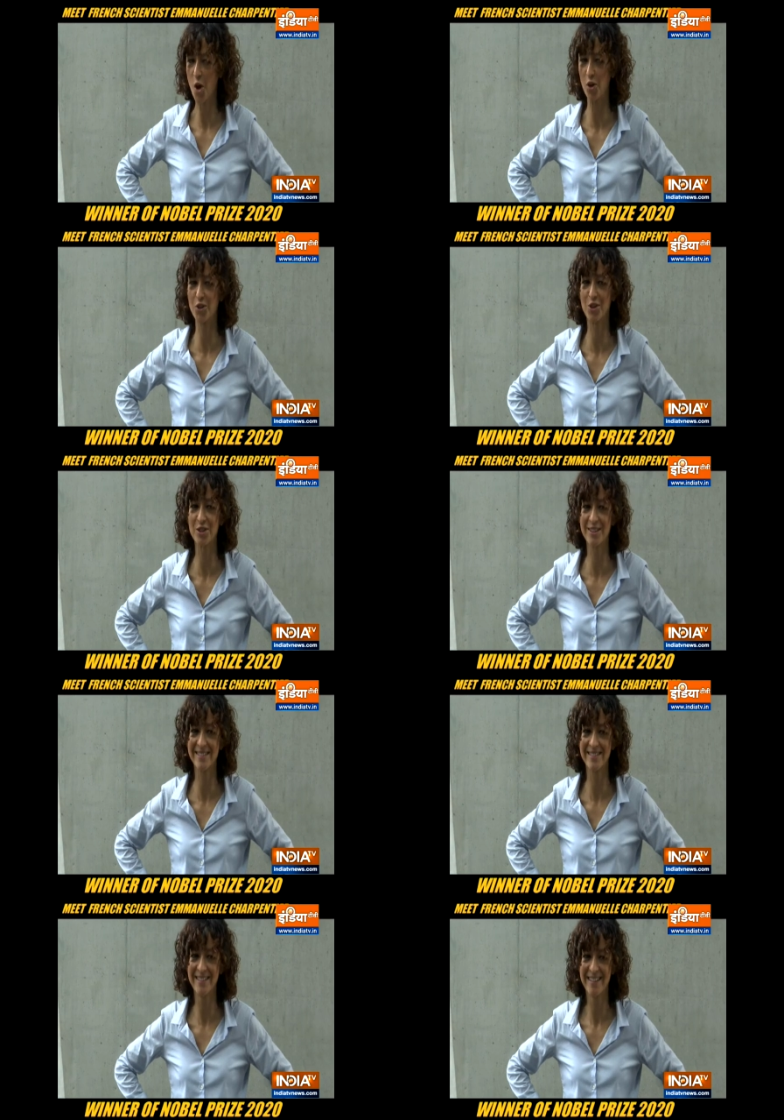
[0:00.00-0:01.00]

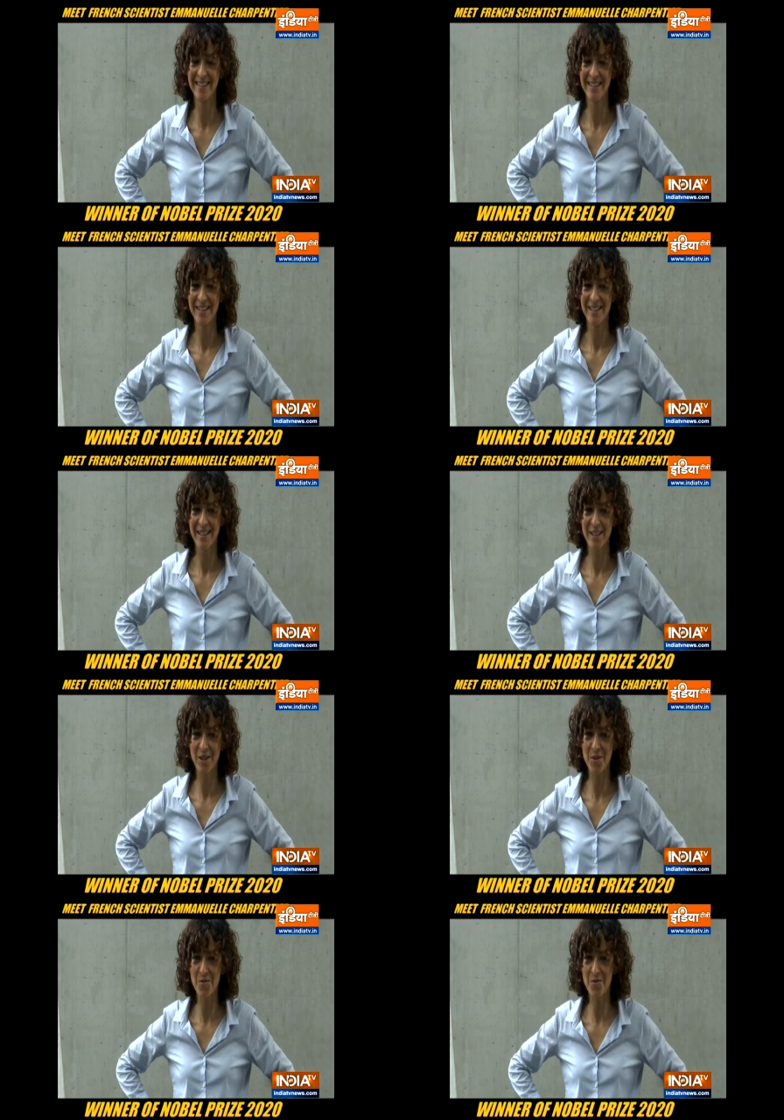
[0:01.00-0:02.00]
honored
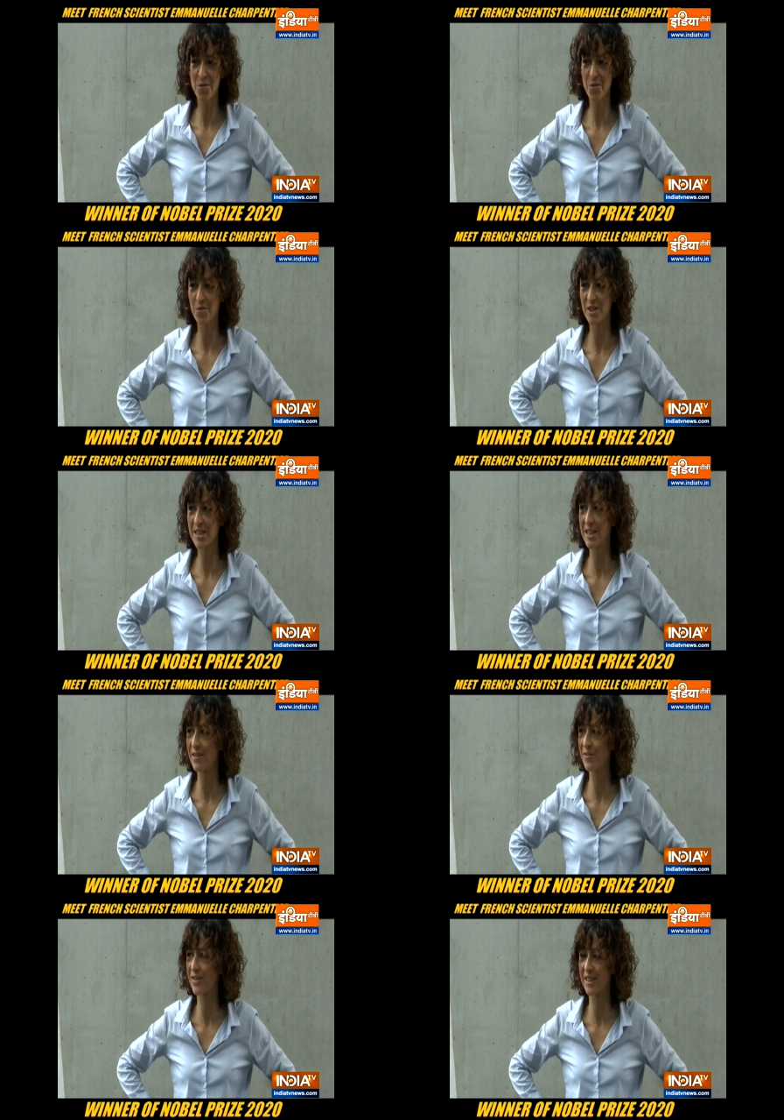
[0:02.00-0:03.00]
um, to
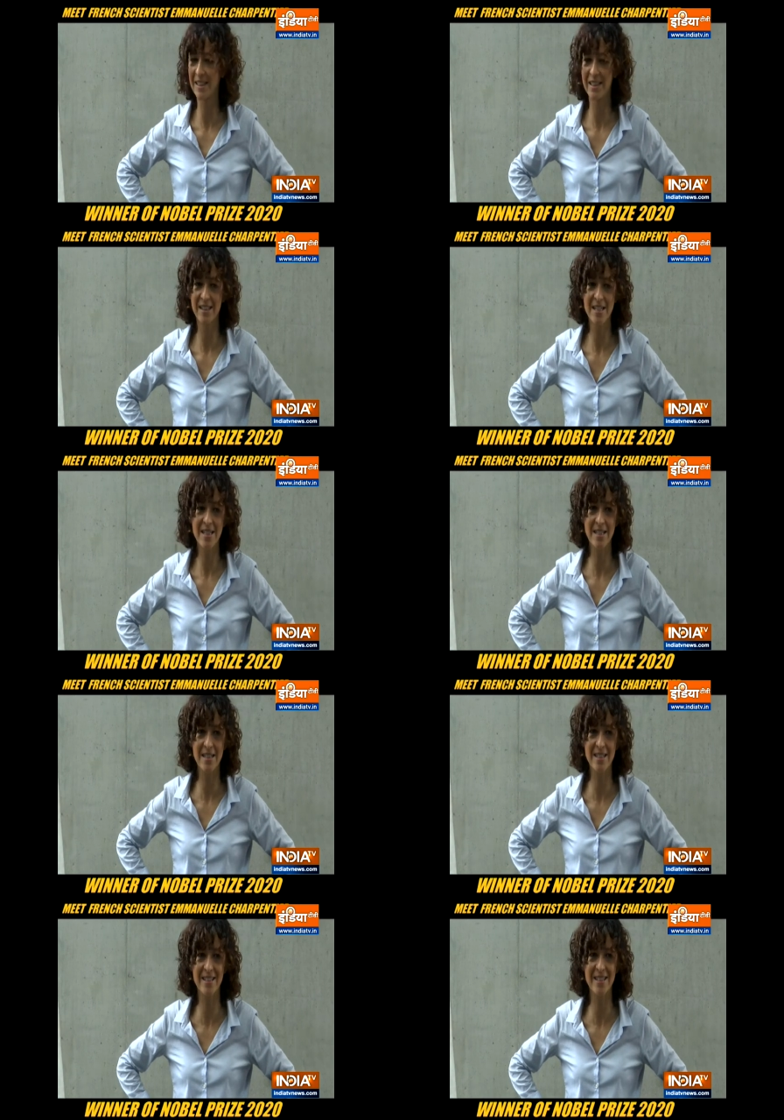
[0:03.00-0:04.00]
receive uh,
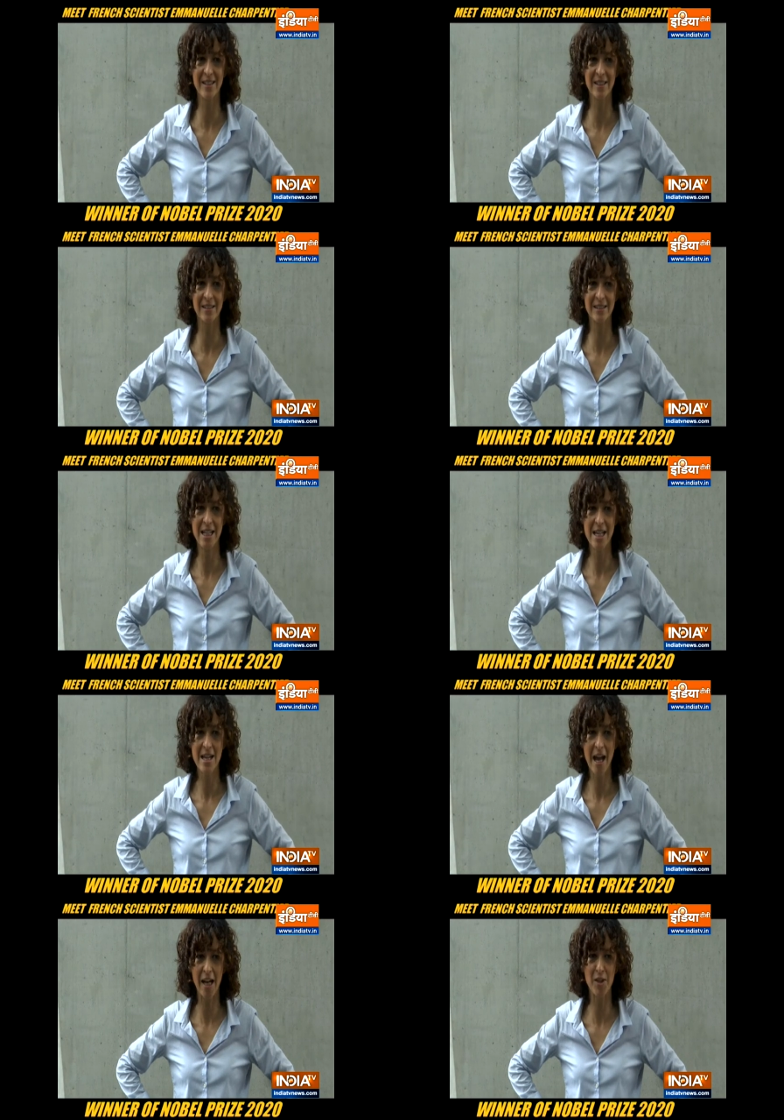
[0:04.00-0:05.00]
this
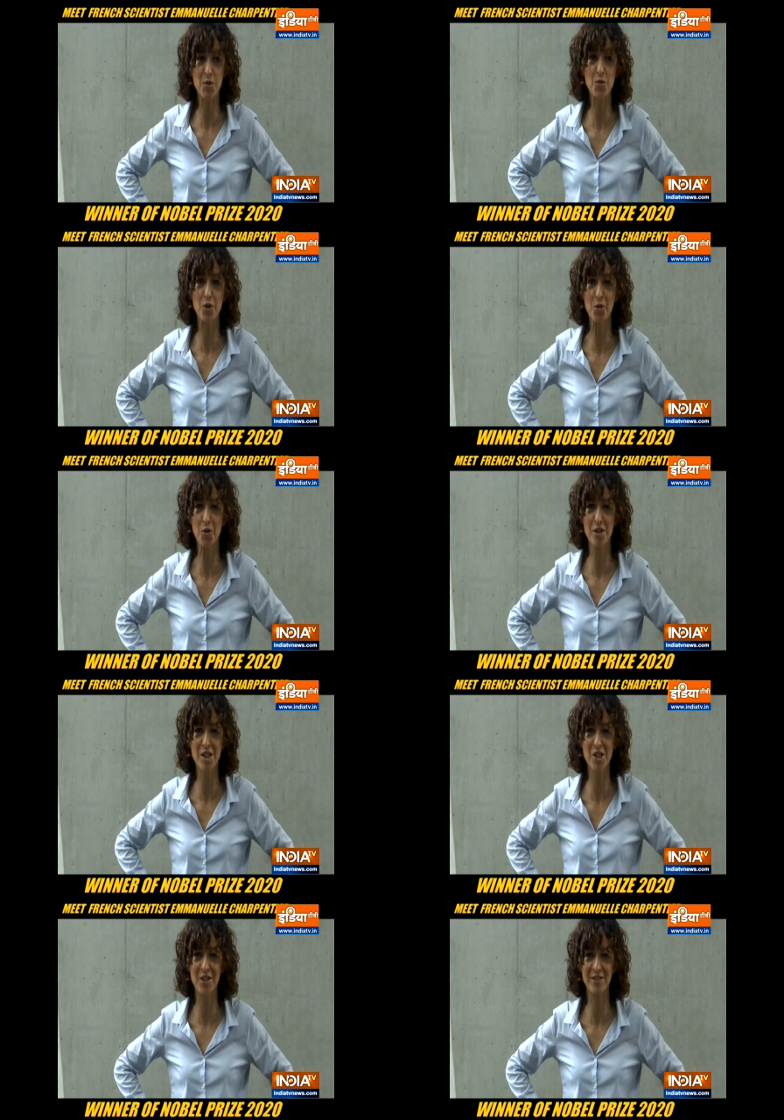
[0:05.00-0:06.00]
highest
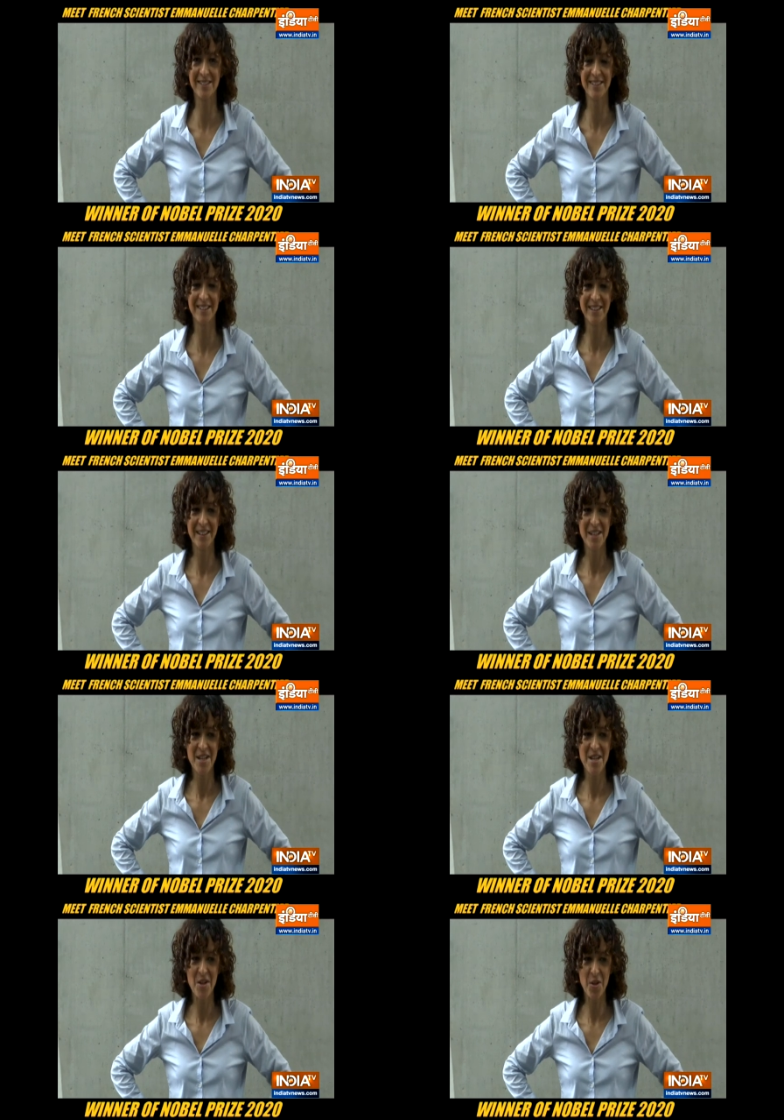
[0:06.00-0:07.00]
recognition
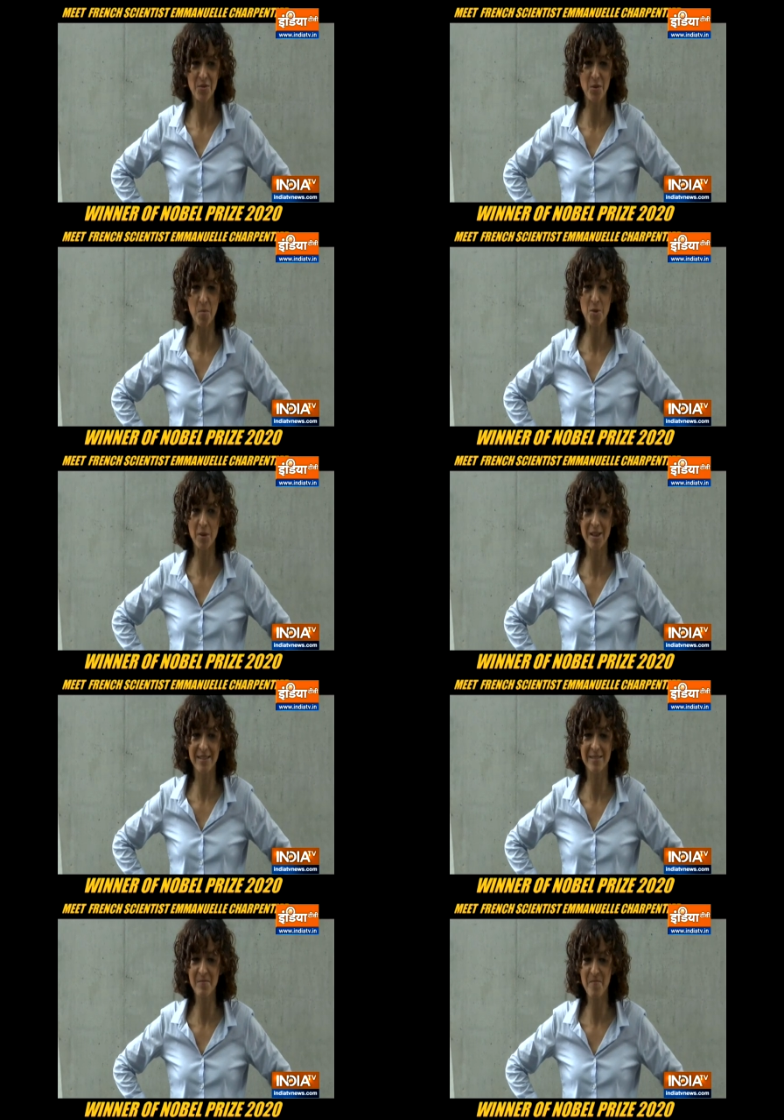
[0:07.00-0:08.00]
from
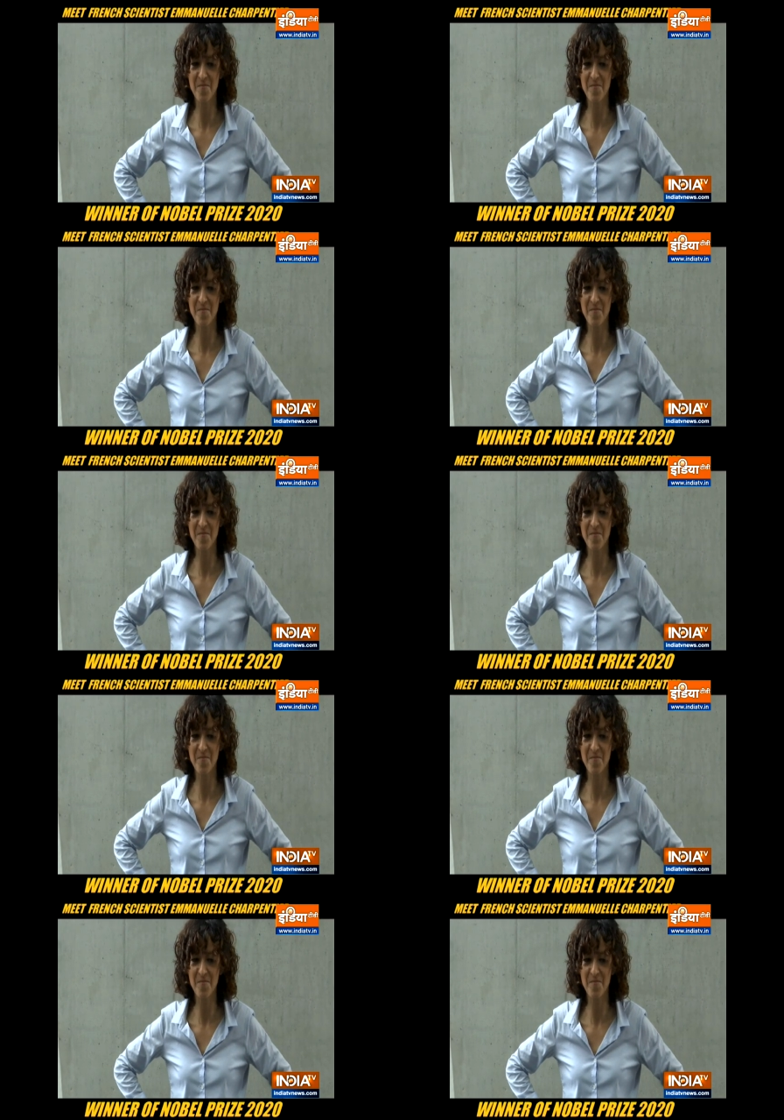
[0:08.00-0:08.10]
Sweden.